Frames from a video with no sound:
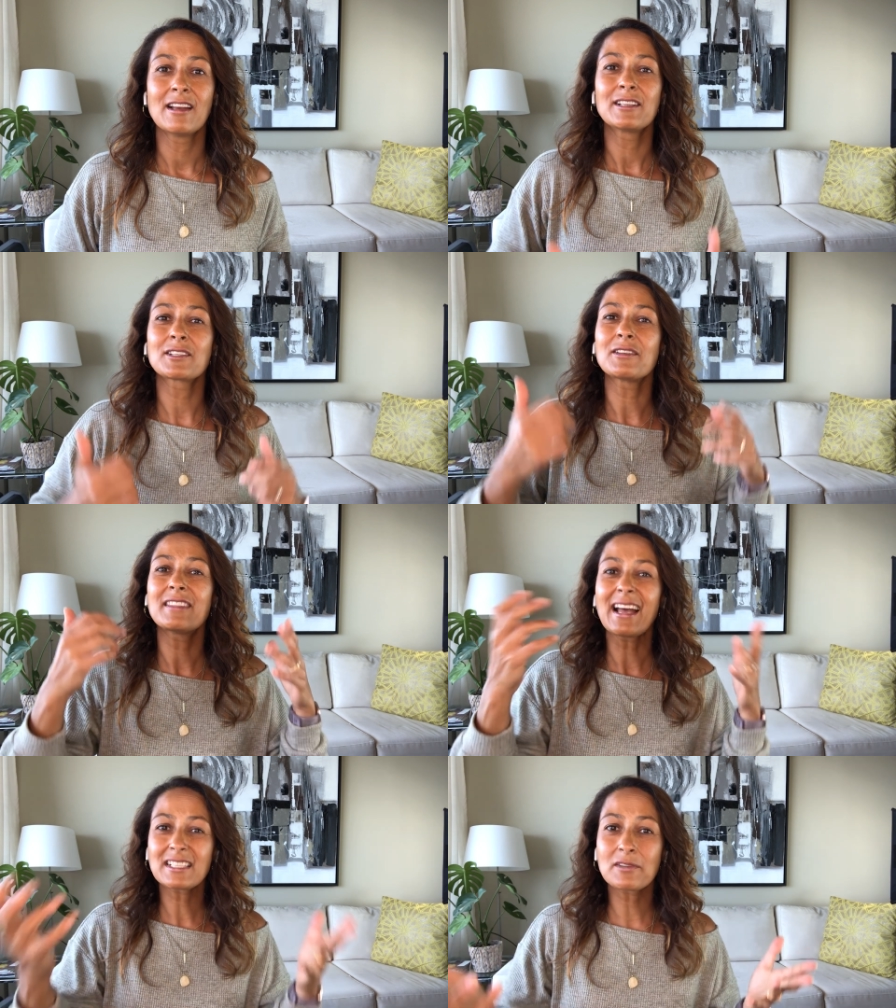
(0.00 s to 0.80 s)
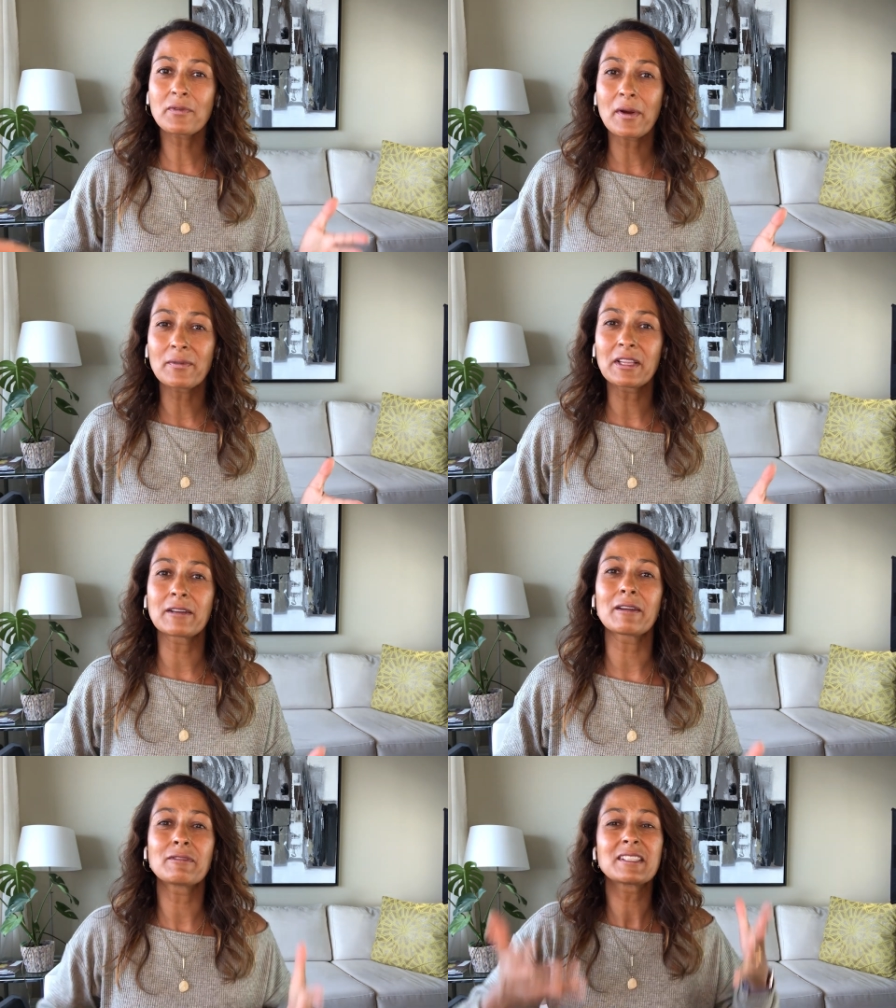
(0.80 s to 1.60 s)
So that's
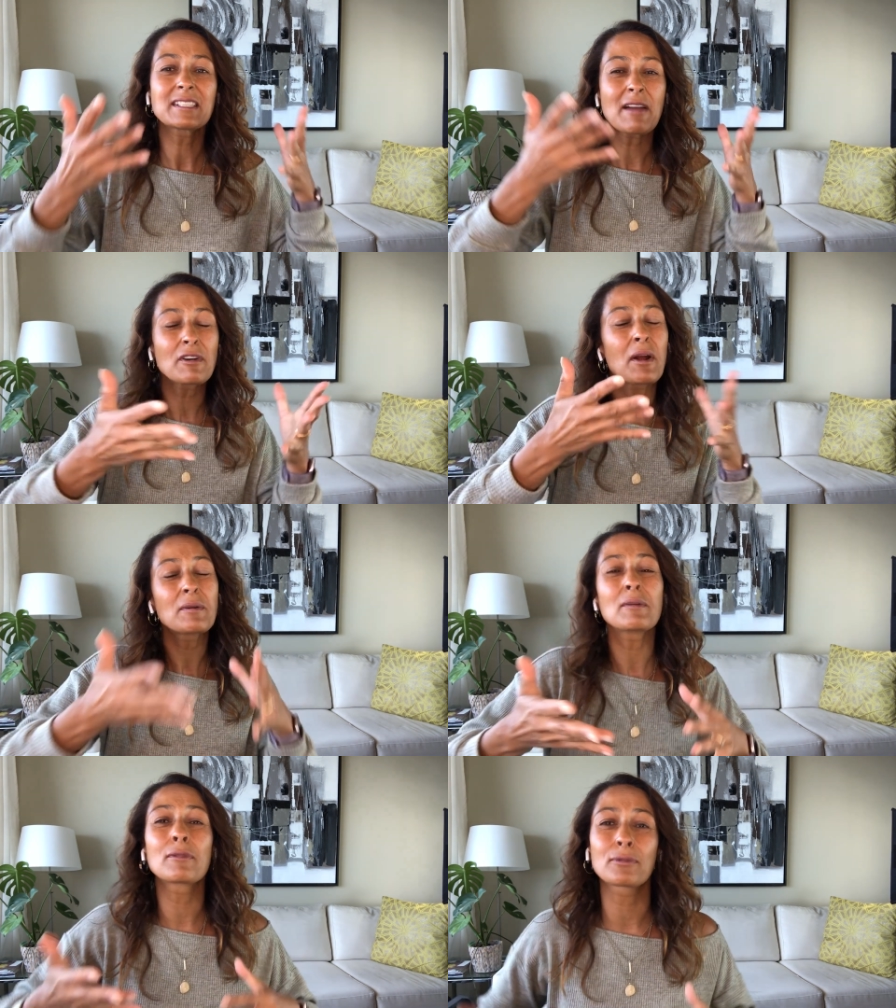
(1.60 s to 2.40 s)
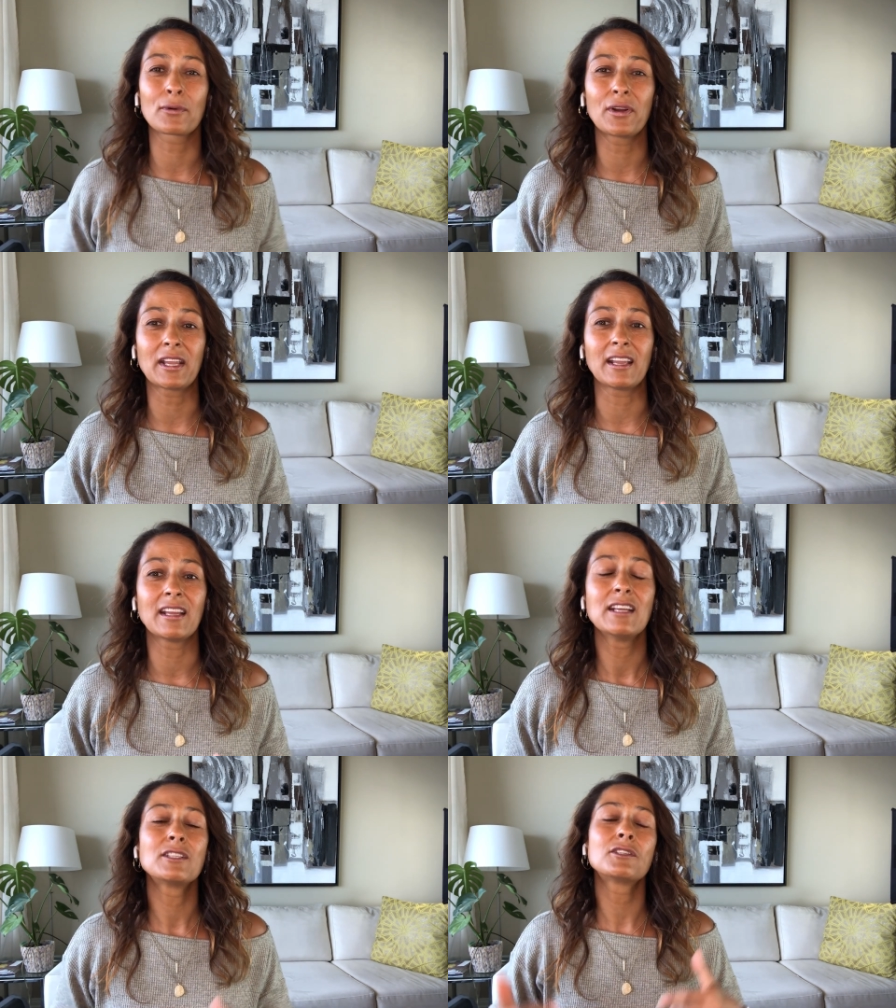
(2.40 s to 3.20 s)
equivalent of
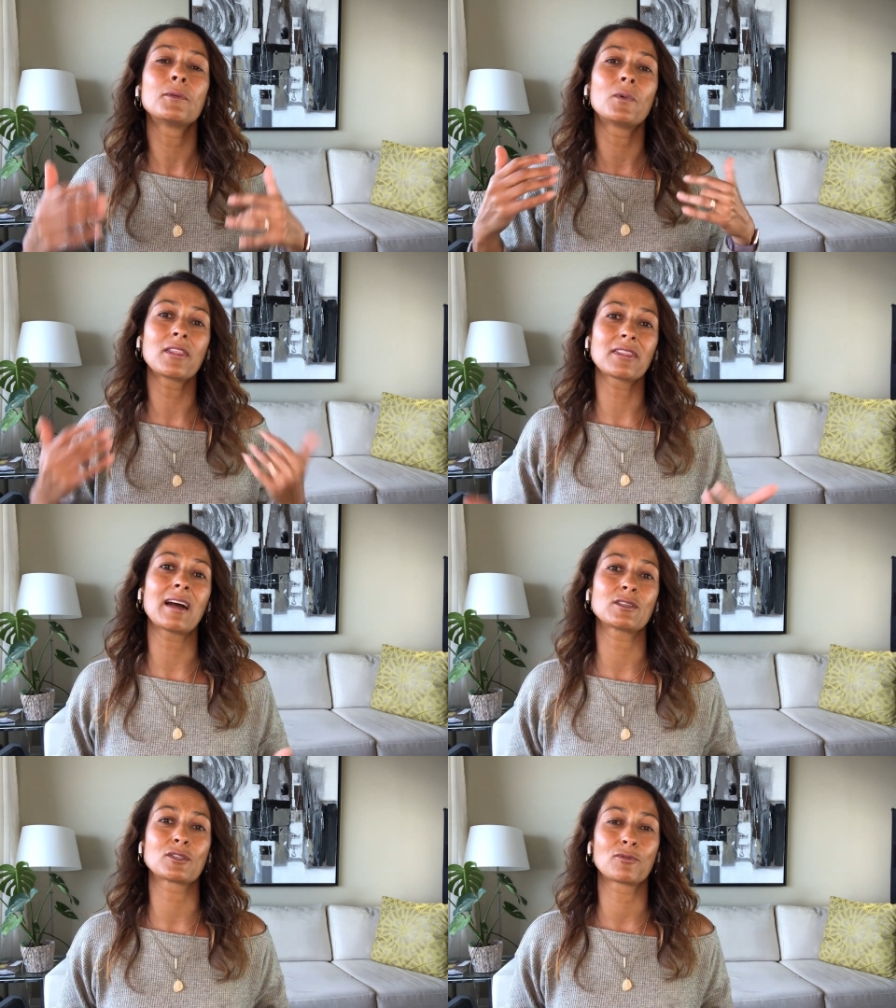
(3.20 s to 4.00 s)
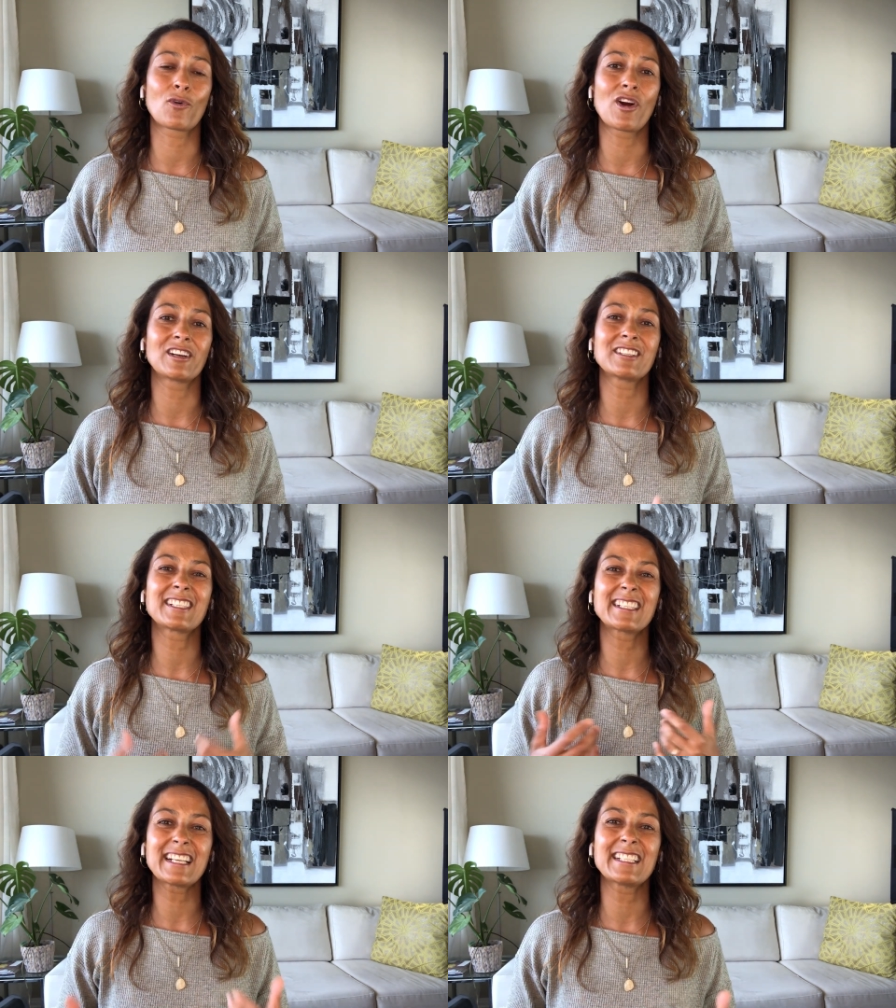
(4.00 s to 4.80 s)
730 to
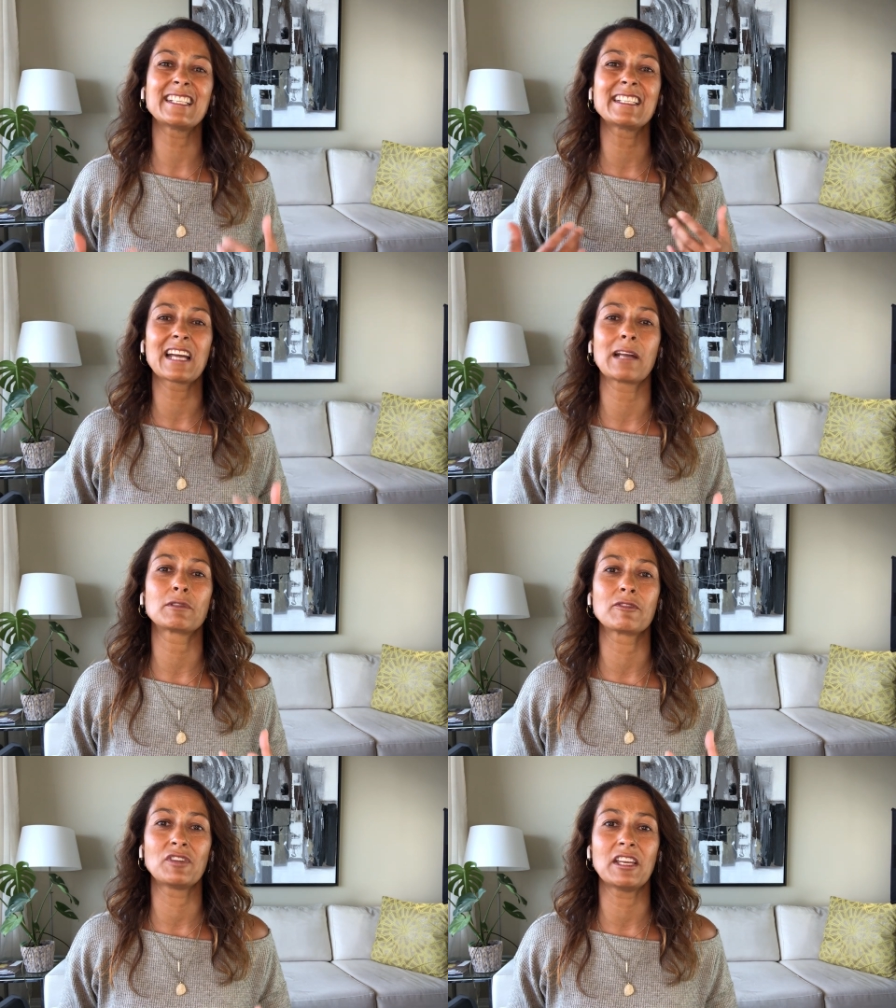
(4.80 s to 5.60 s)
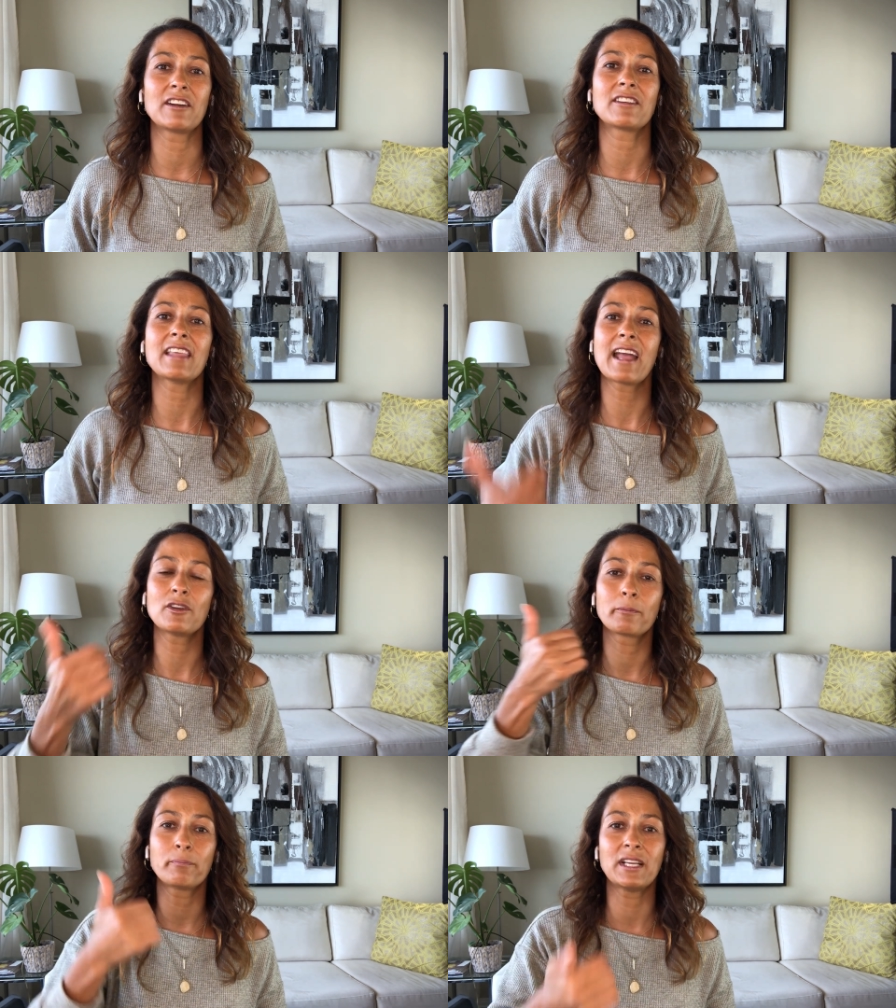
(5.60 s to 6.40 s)
1,460 times a year that
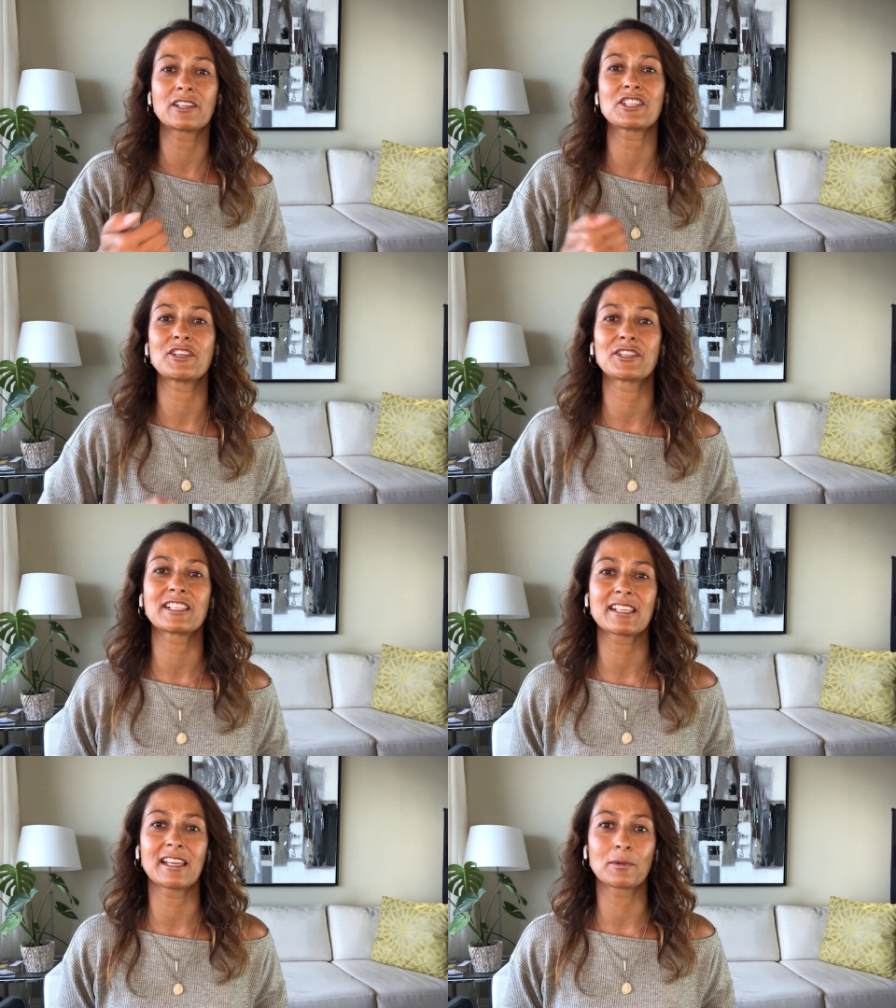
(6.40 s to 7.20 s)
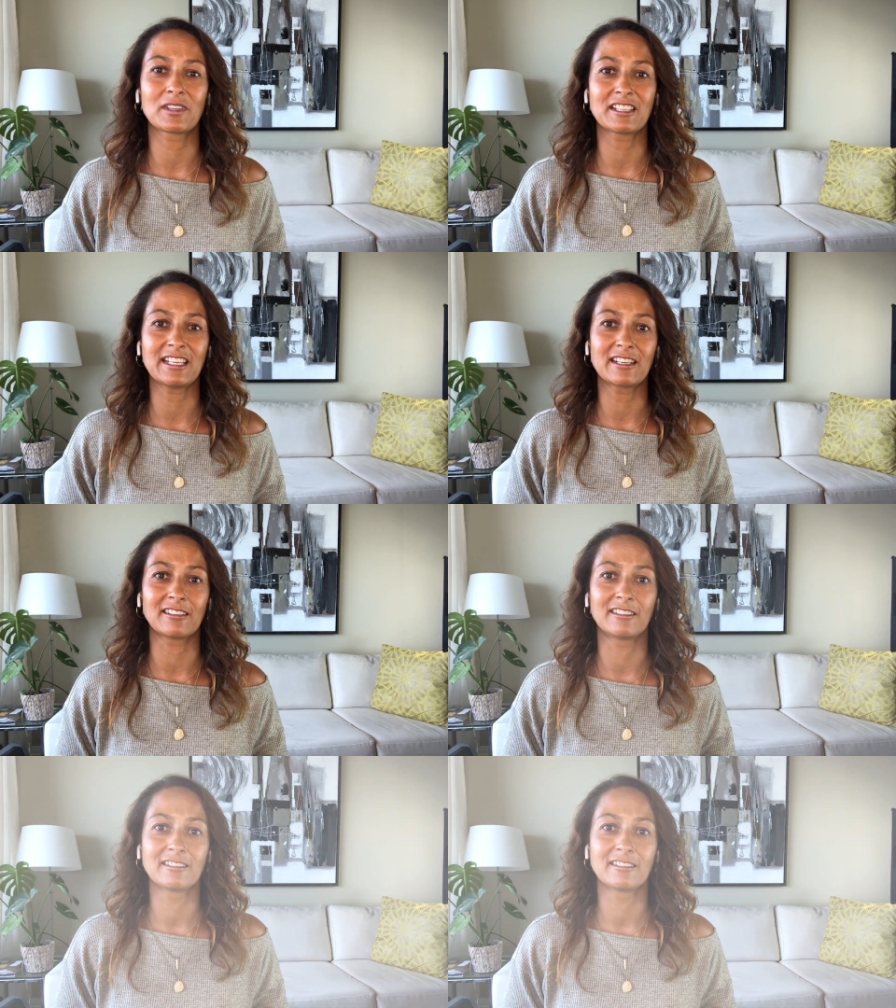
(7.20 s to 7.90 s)
you're piercing your skin with a needle.